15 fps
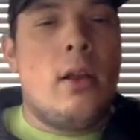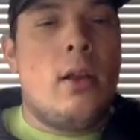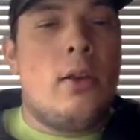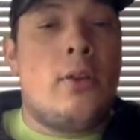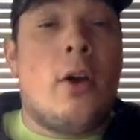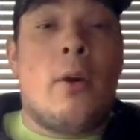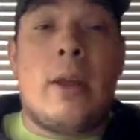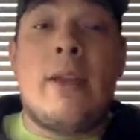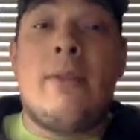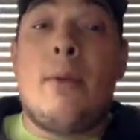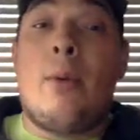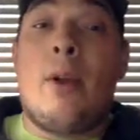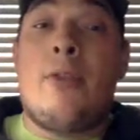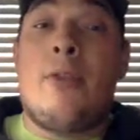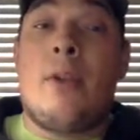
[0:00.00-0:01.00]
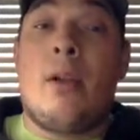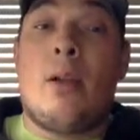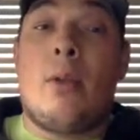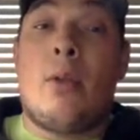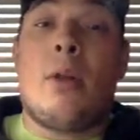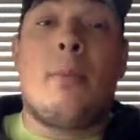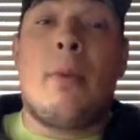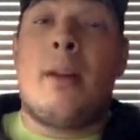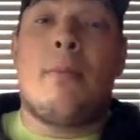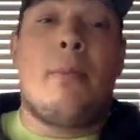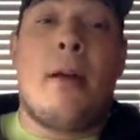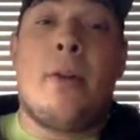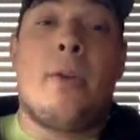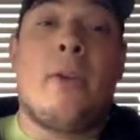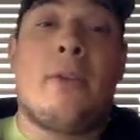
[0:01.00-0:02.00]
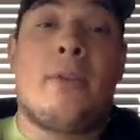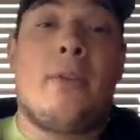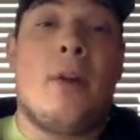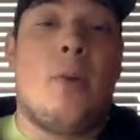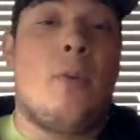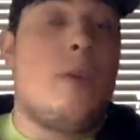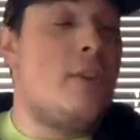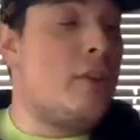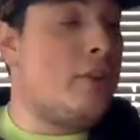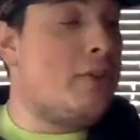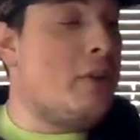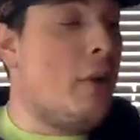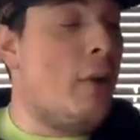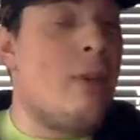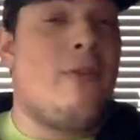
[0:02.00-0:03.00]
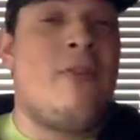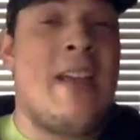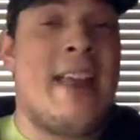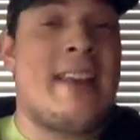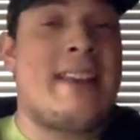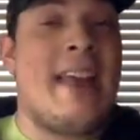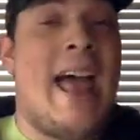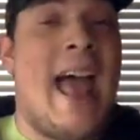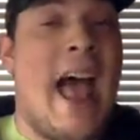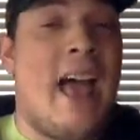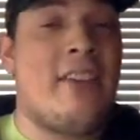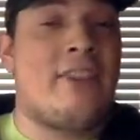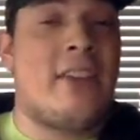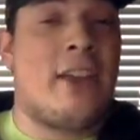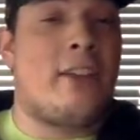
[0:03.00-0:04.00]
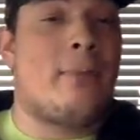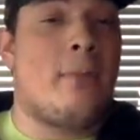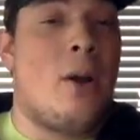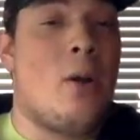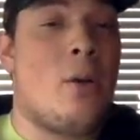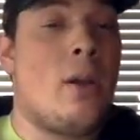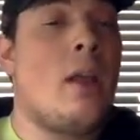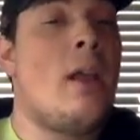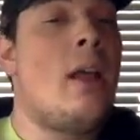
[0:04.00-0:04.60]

So even with the little bit of bitterness, though, this is still a fantastic smoke.